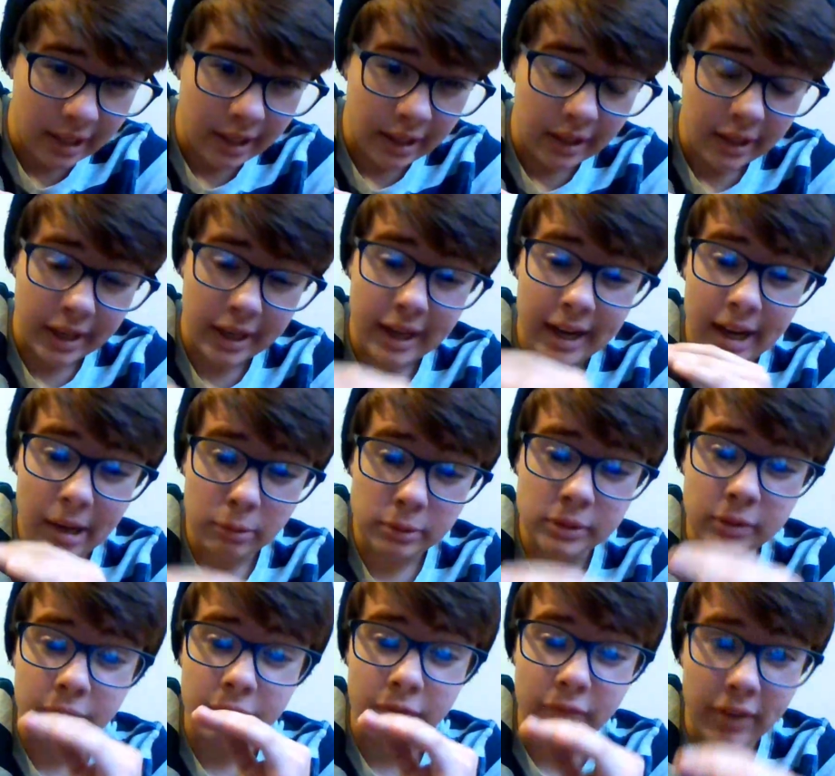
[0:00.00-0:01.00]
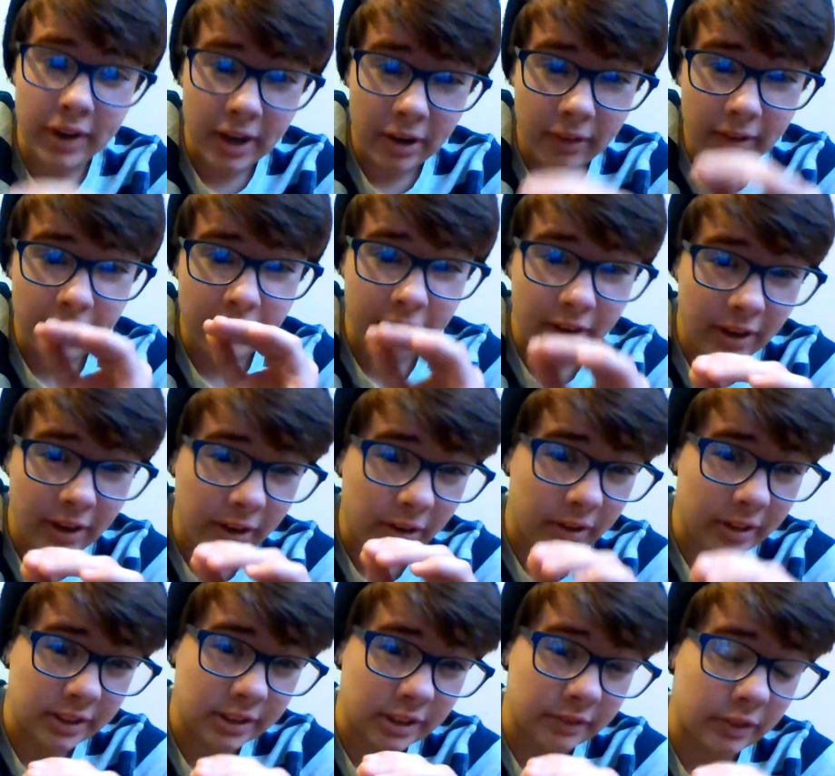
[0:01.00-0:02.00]
Like I was very, very
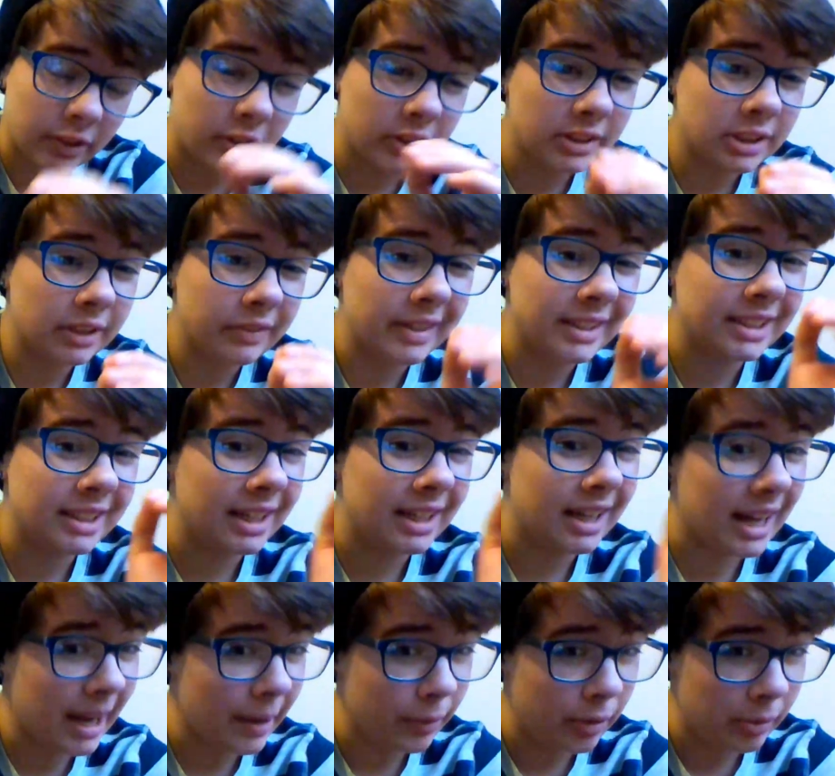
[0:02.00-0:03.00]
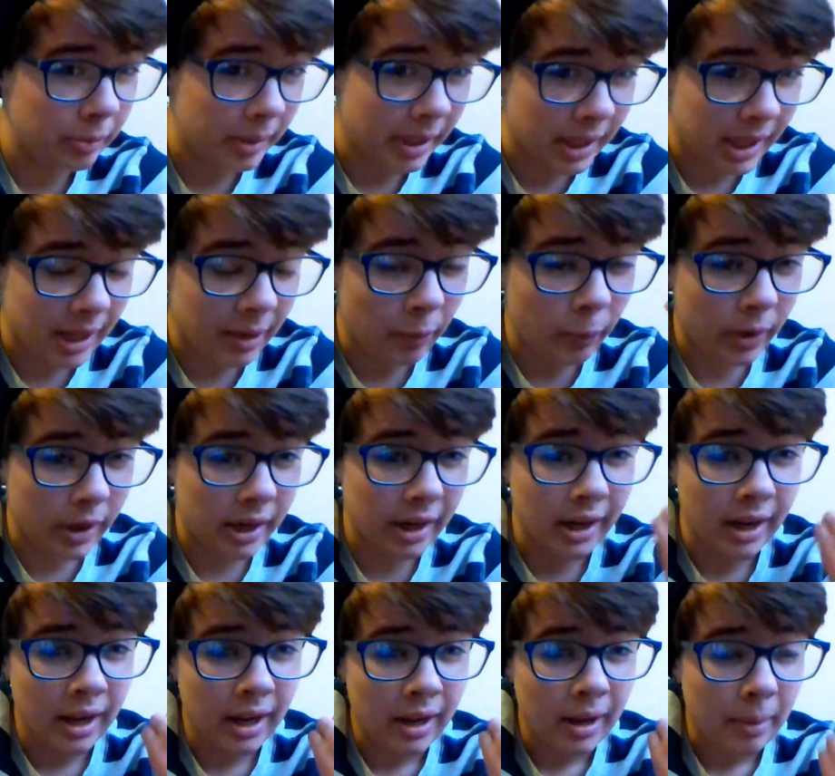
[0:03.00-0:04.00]
aggressive as a guy would be. And when
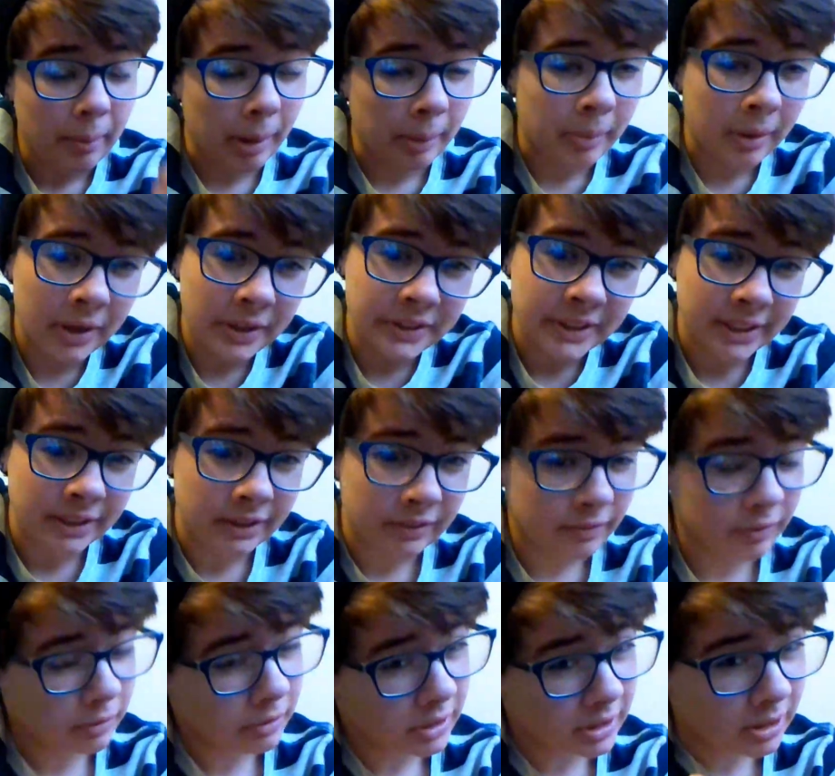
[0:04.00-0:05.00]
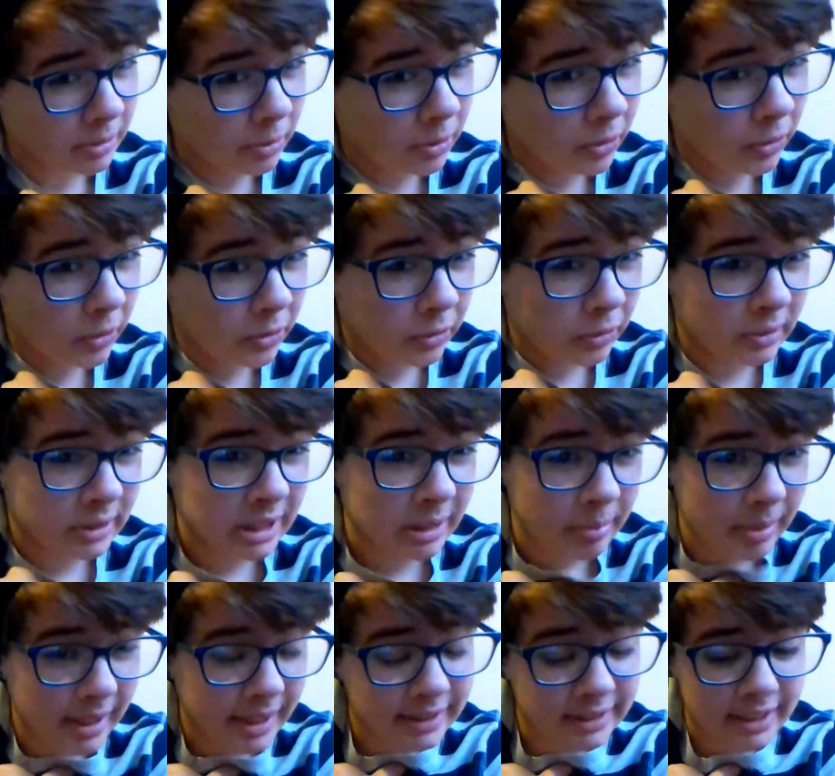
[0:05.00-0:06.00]
my parents got divorced and we were going through
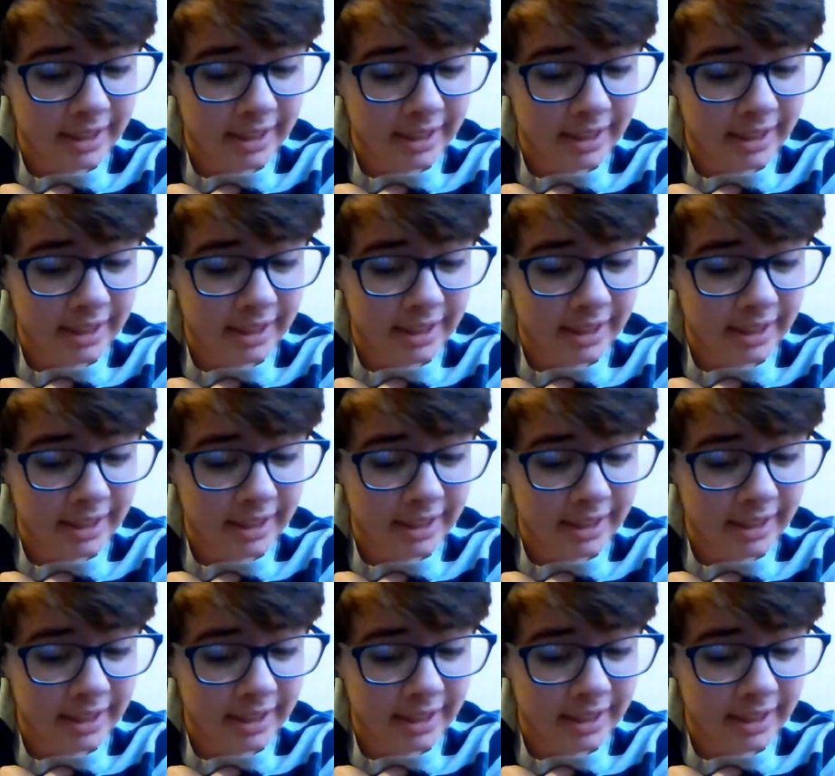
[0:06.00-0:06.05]
CPS